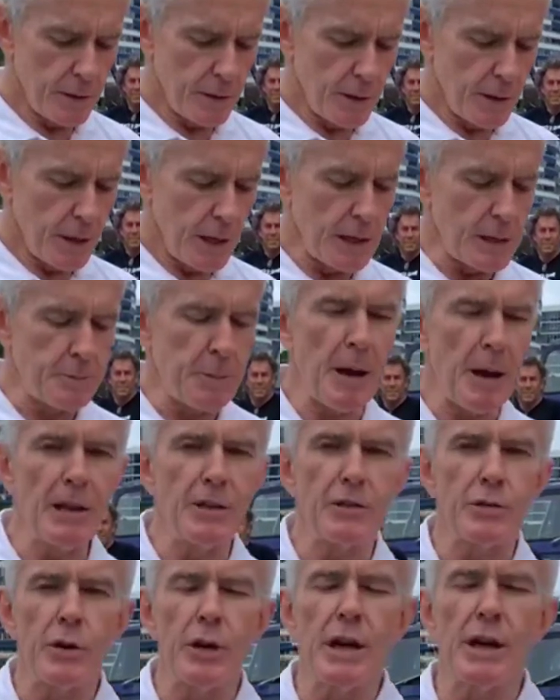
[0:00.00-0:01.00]
He's paying
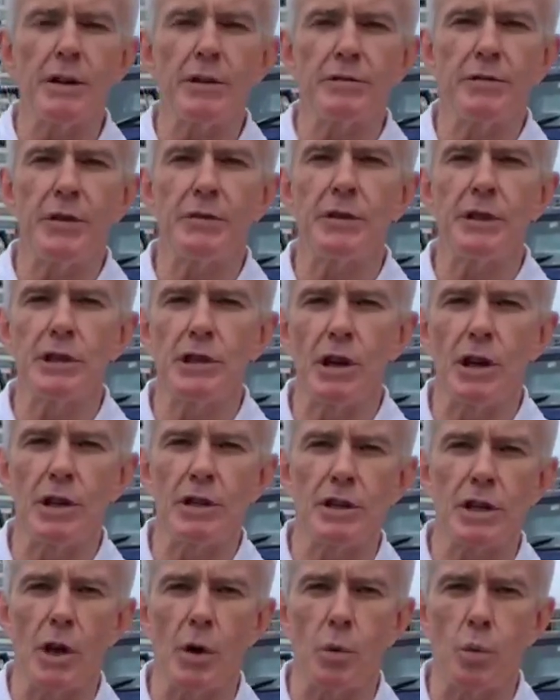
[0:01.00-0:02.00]

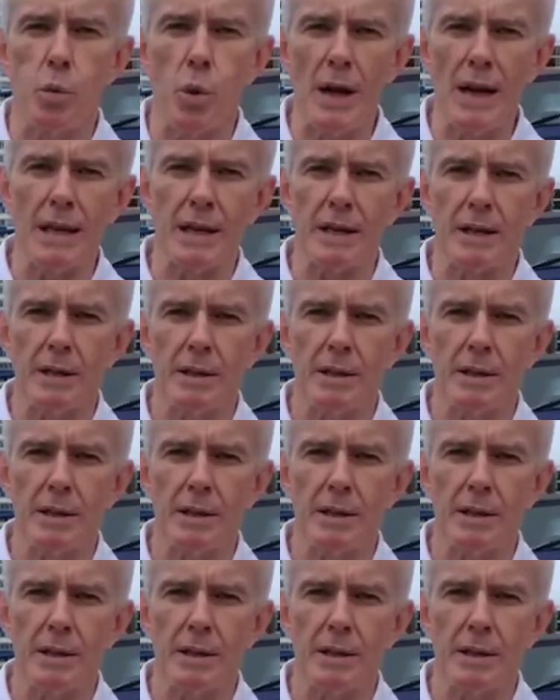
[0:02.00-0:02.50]
$350 a week